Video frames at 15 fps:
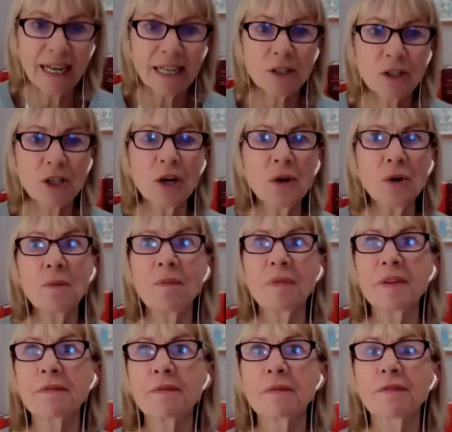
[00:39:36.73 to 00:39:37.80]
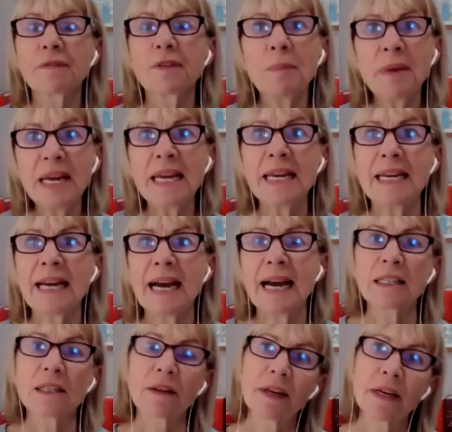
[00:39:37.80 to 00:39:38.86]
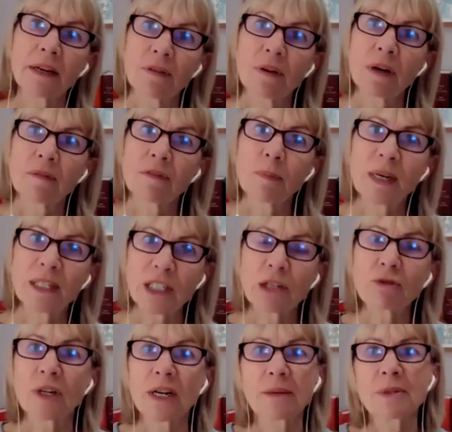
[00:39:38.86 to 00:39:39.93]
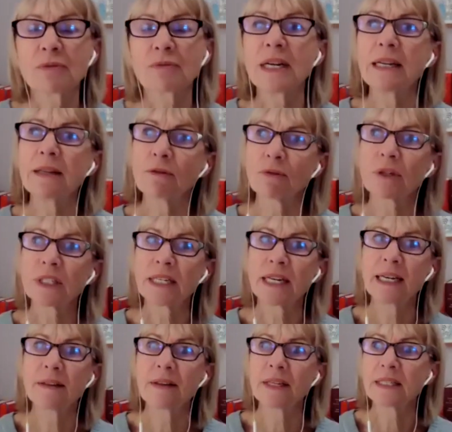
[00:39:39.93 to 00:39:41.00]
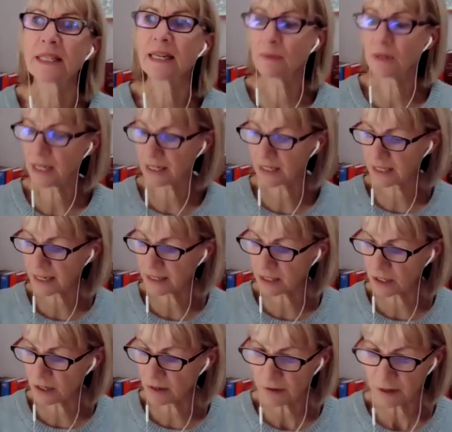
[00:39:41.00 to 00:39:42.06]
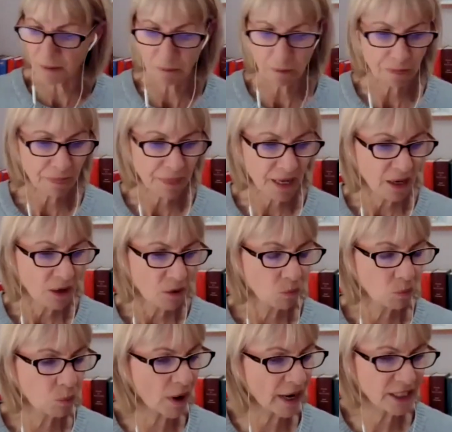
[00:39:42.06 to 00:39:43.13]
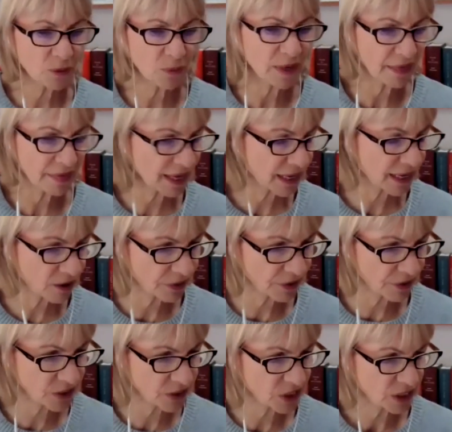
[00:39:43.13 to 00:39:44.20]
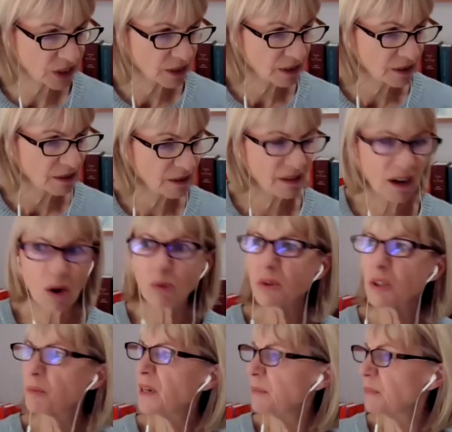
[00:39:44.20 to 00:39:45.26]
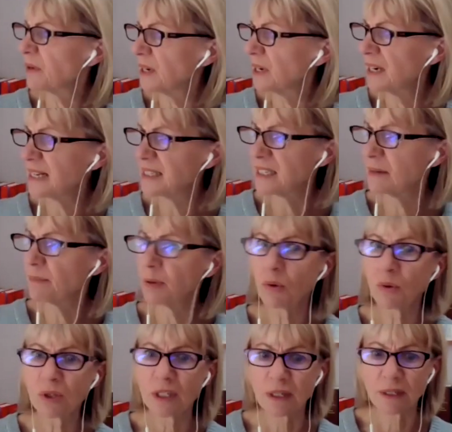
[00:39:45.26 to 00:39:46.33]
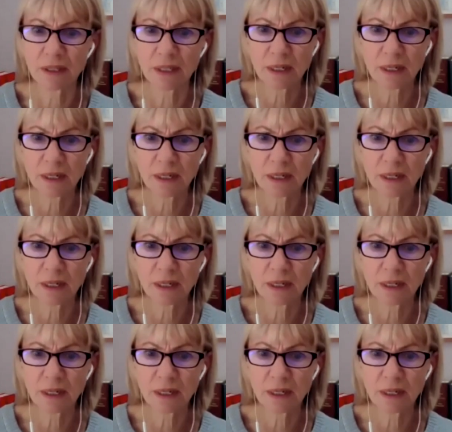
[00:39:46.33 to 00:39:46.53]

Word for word: So for me, and I think for, and for my children, I was really thrilled to hear this. It was that sense of why do we think that older people are less important?